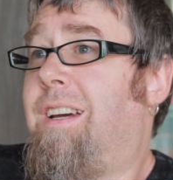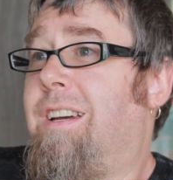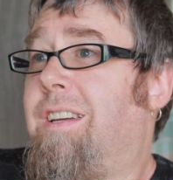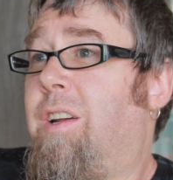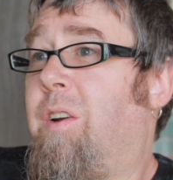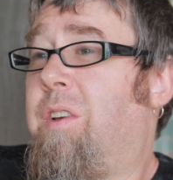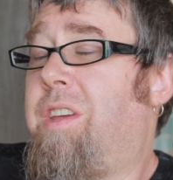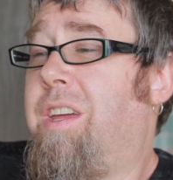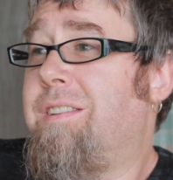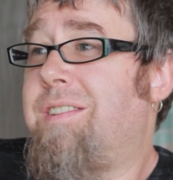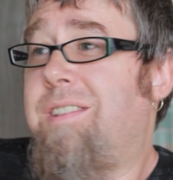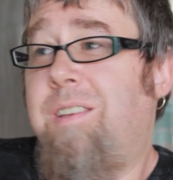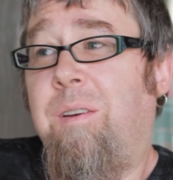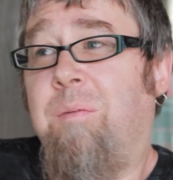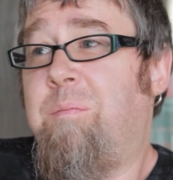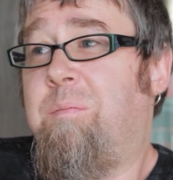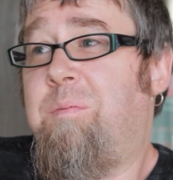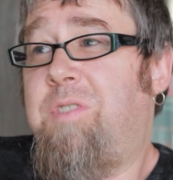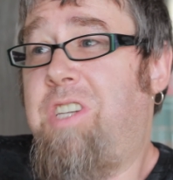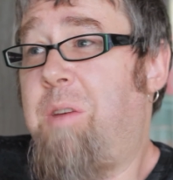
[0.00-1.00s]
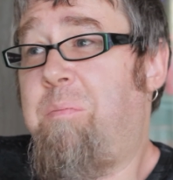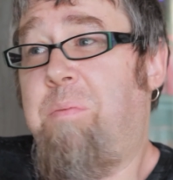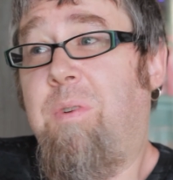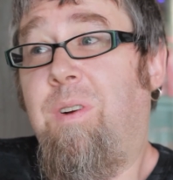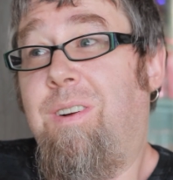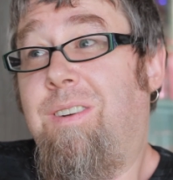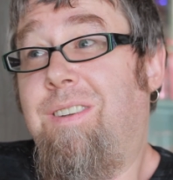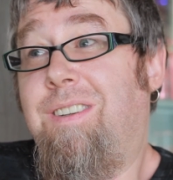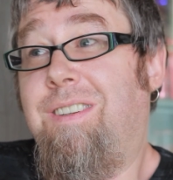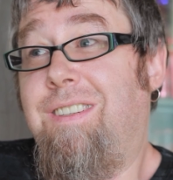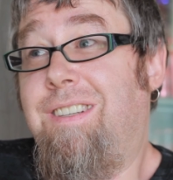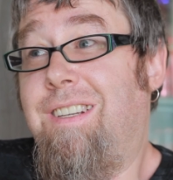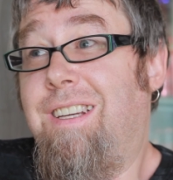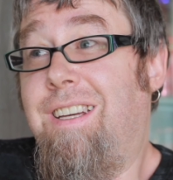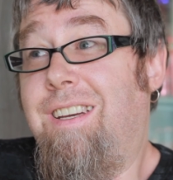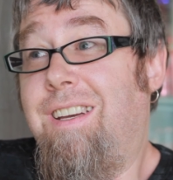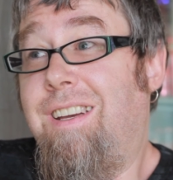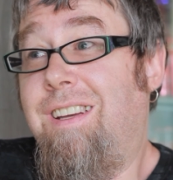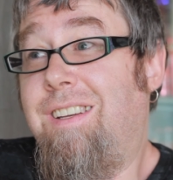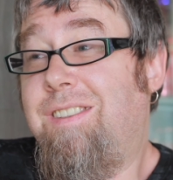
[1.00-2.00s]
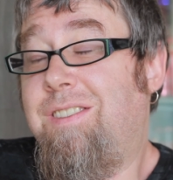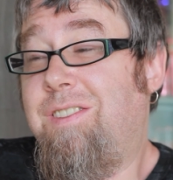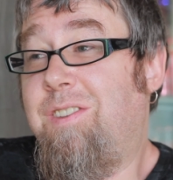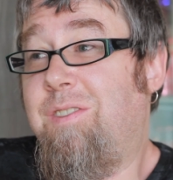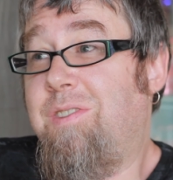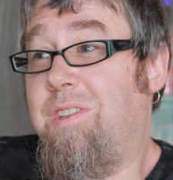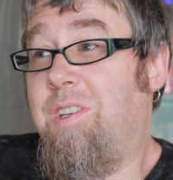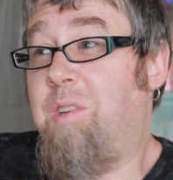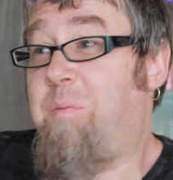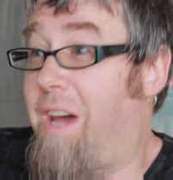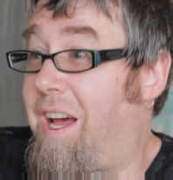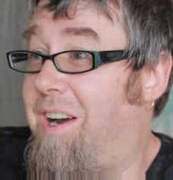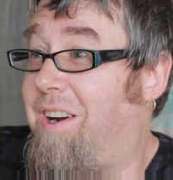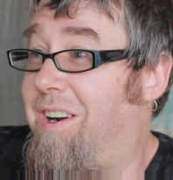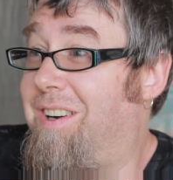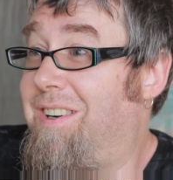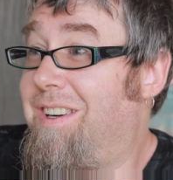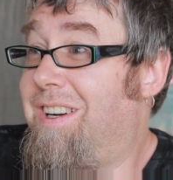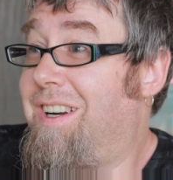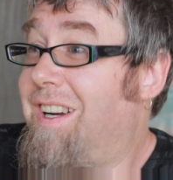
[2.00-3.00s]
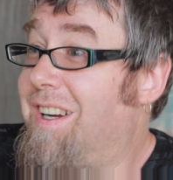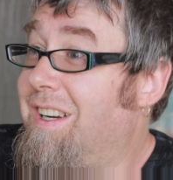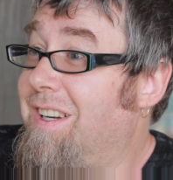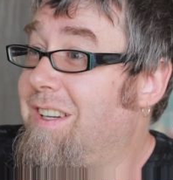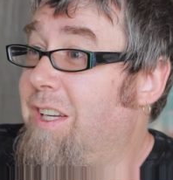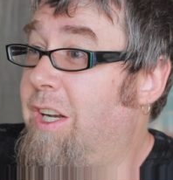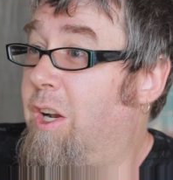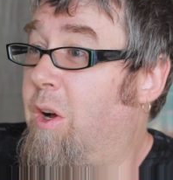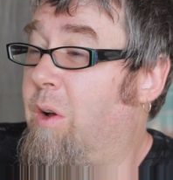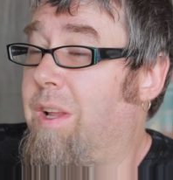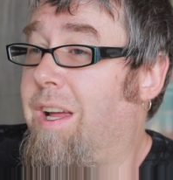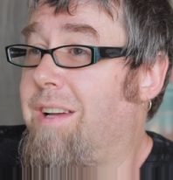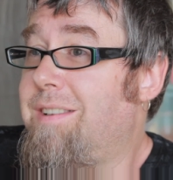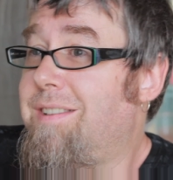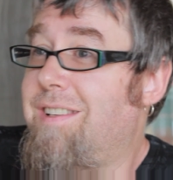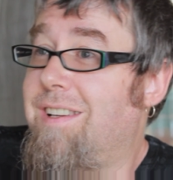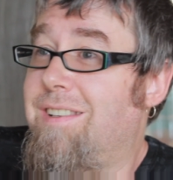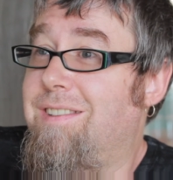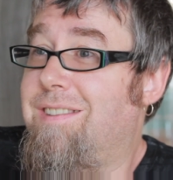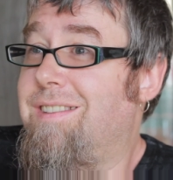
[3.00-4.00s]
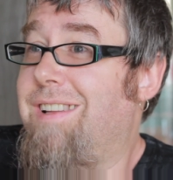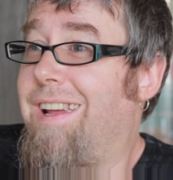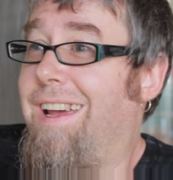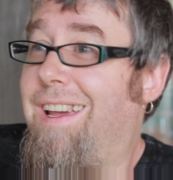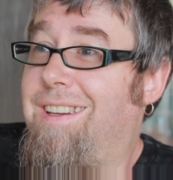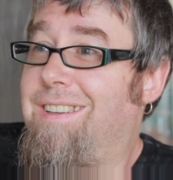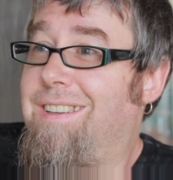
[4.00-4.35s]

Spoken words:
getting something cheaper is usually better. Unless it's like